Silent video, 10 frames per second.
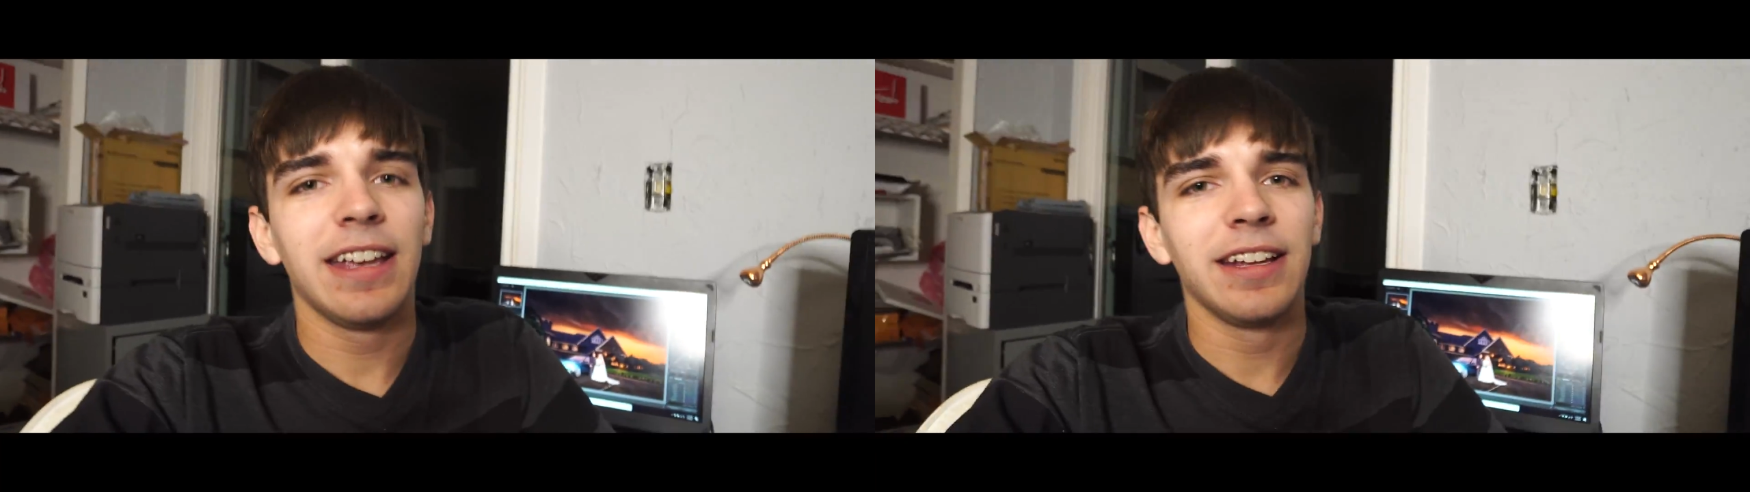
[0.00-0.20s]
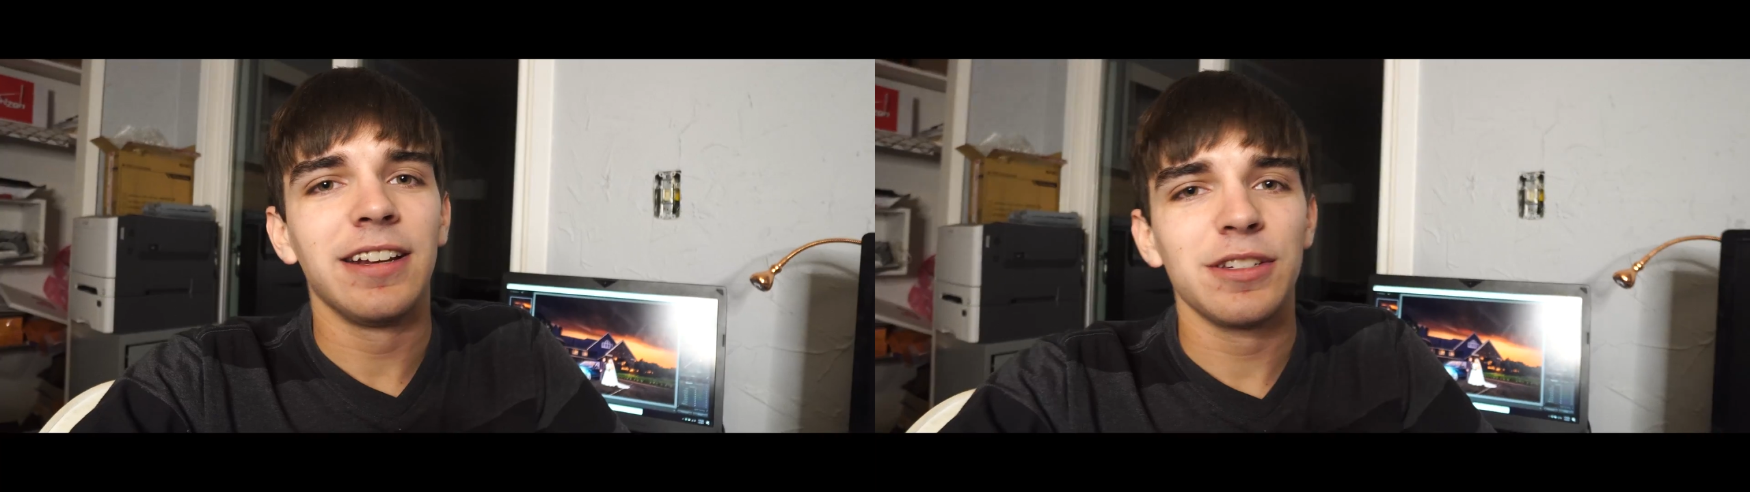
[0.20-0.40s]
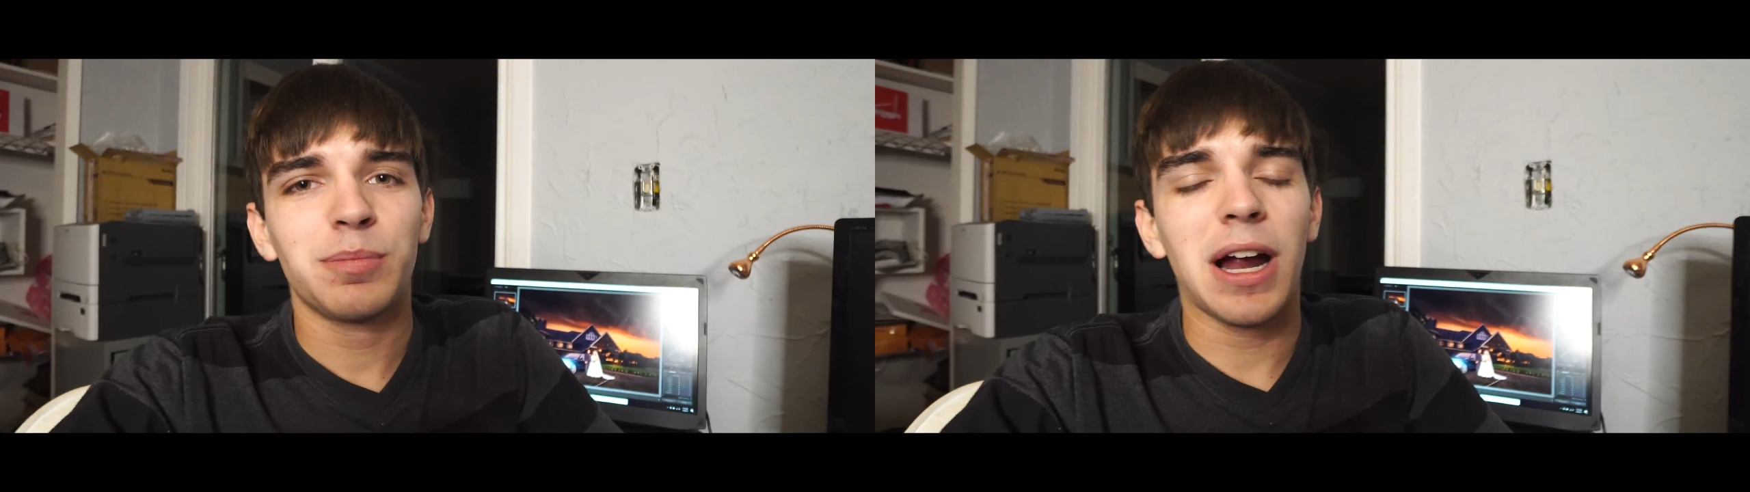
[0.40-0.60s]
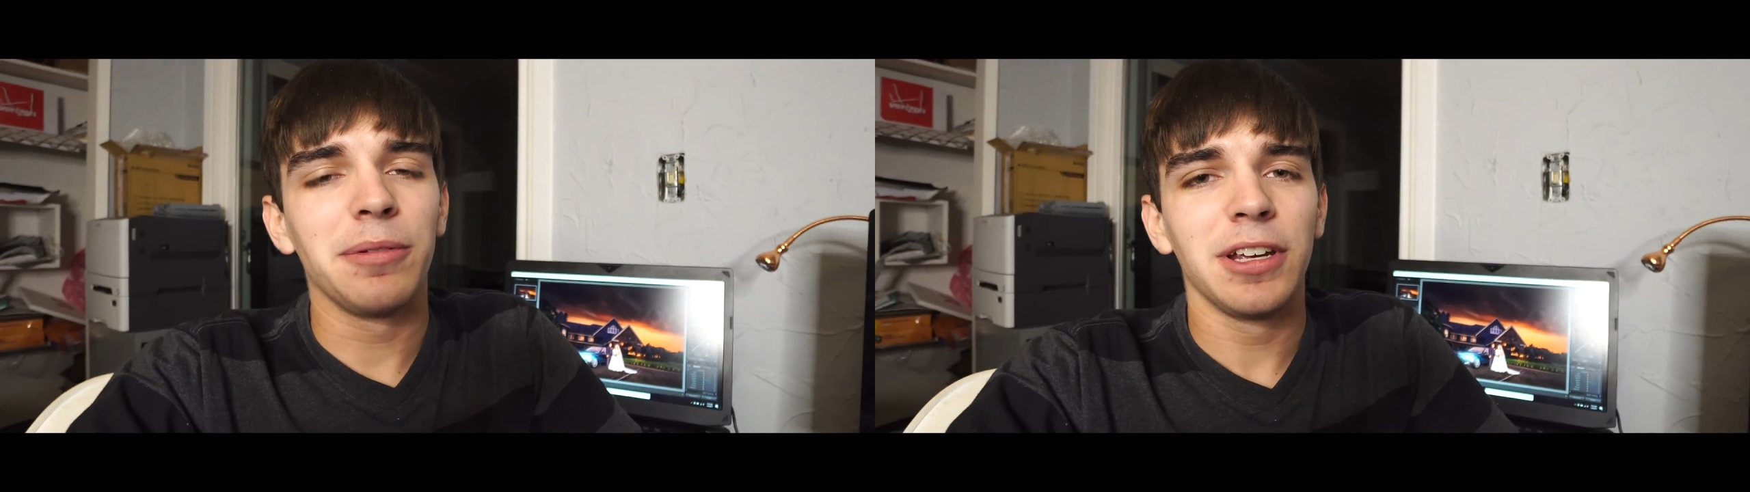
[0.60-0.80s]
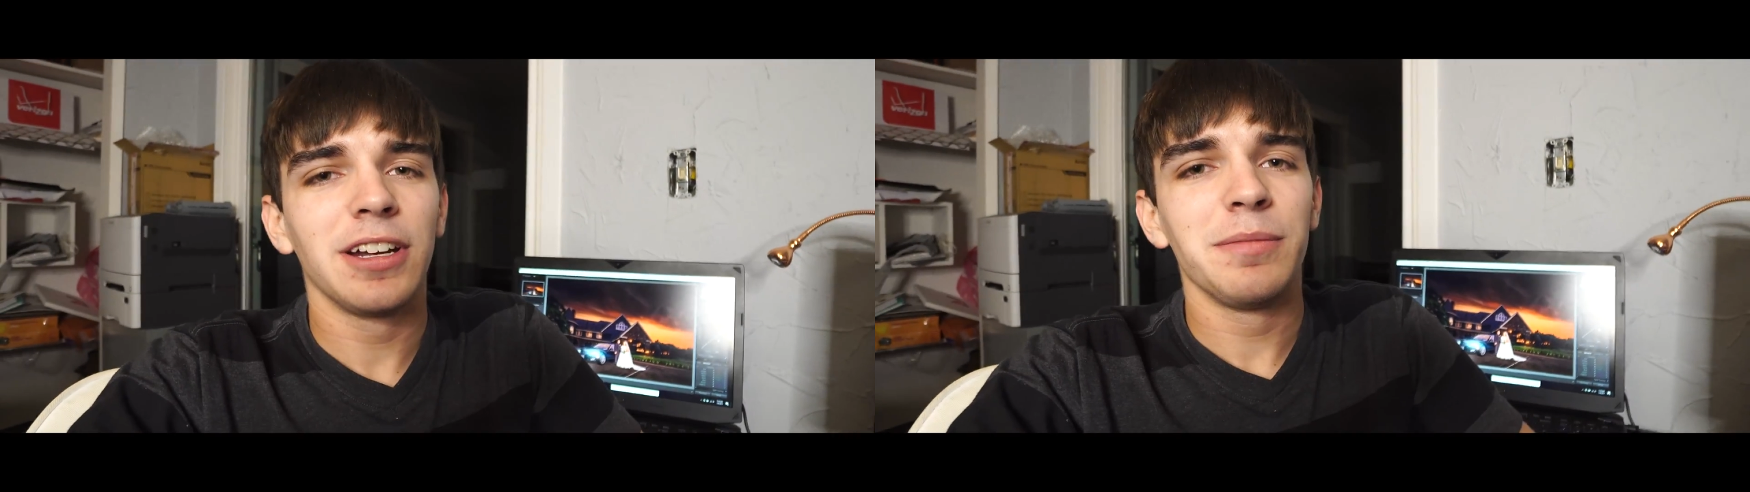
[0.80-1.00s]
it is
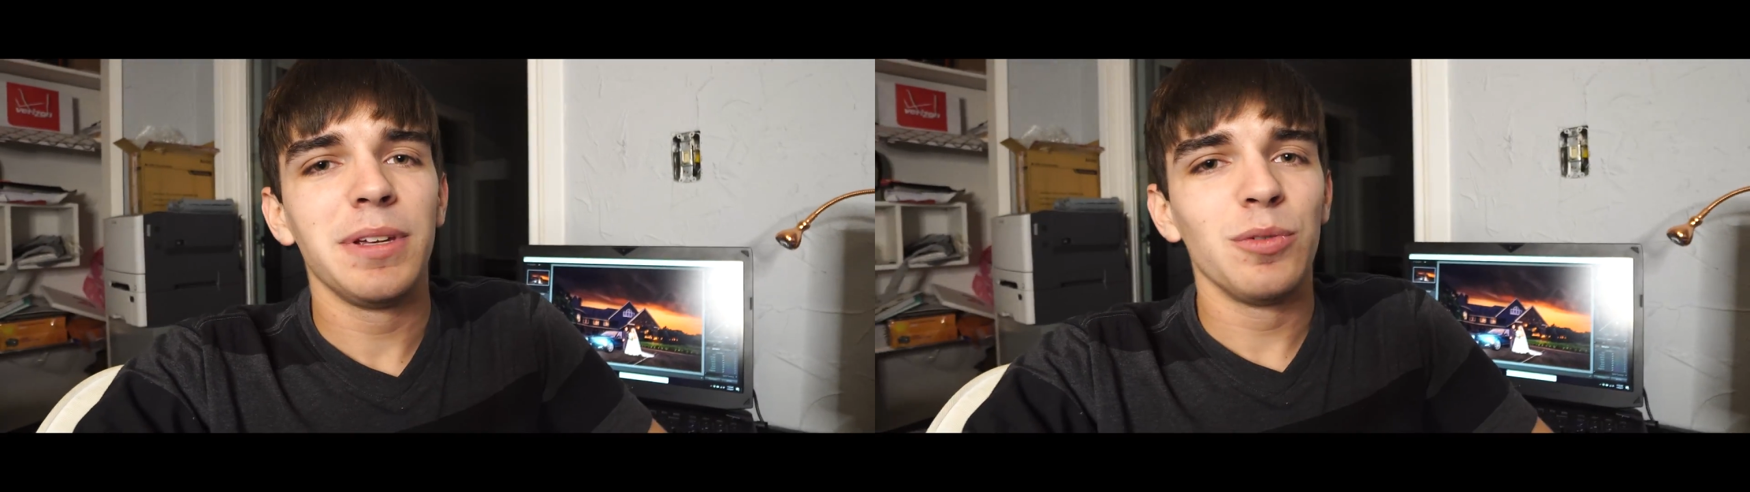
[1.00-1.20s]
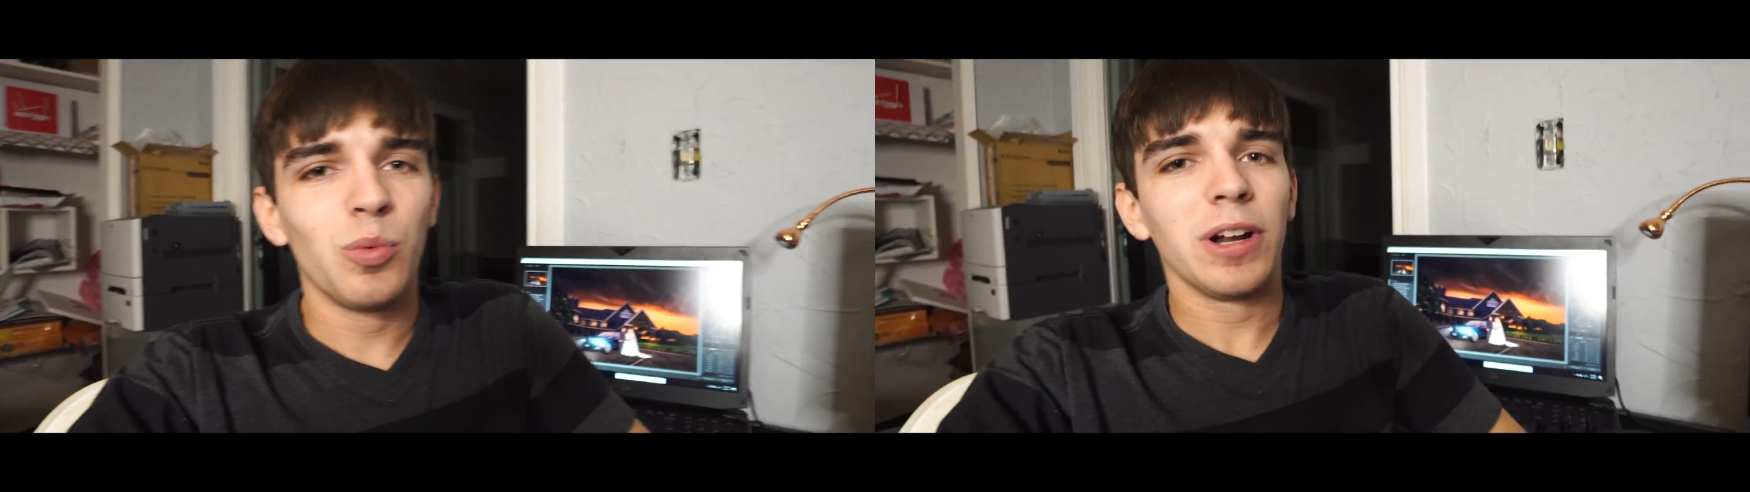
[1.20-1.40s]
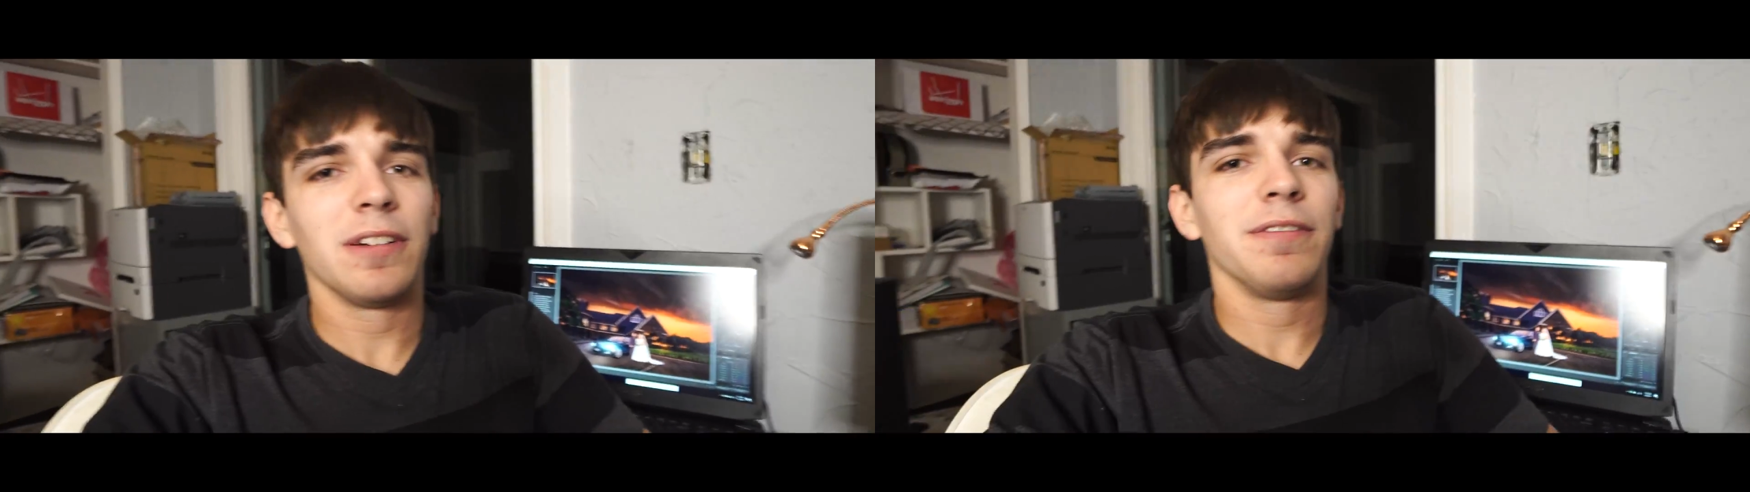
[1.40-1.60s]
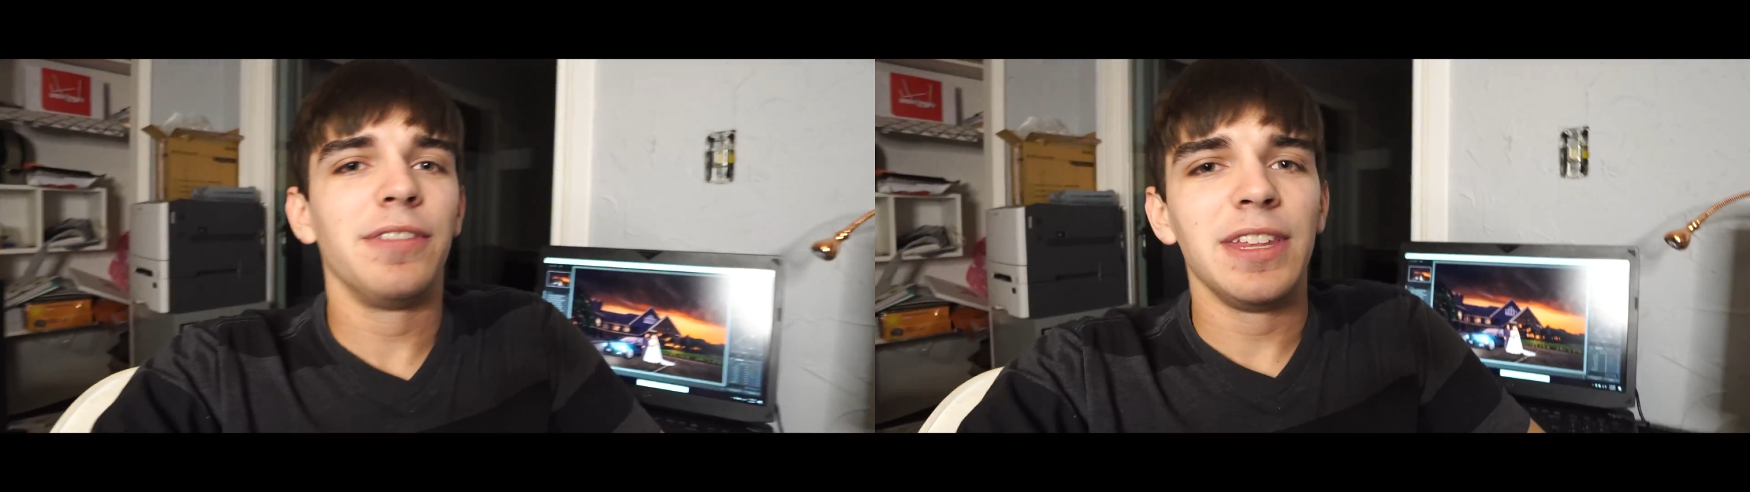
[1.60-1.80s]
probably going to be one of